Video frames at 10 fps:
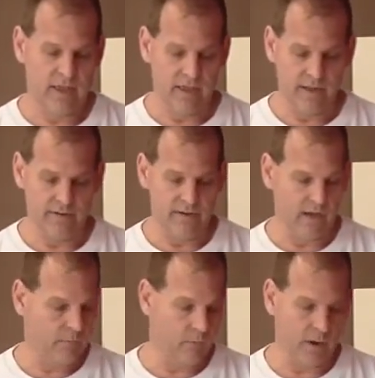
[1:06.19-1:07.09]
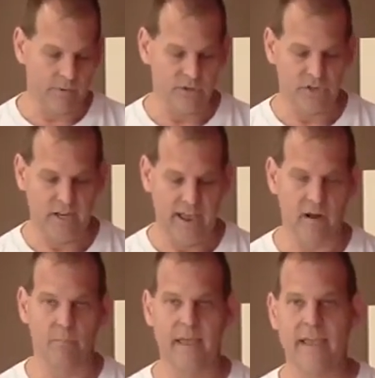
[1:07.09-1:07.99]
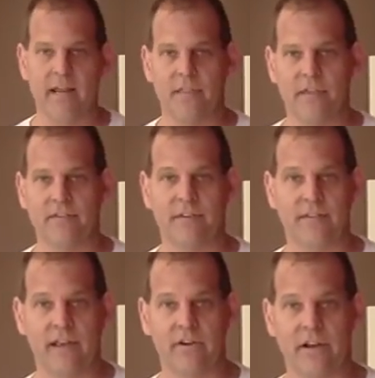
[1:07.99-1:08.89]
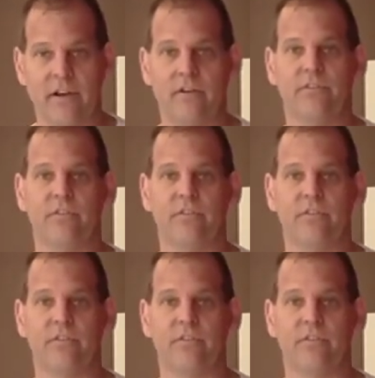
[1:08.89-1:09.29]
And I'm going to show you how to make it in this container here,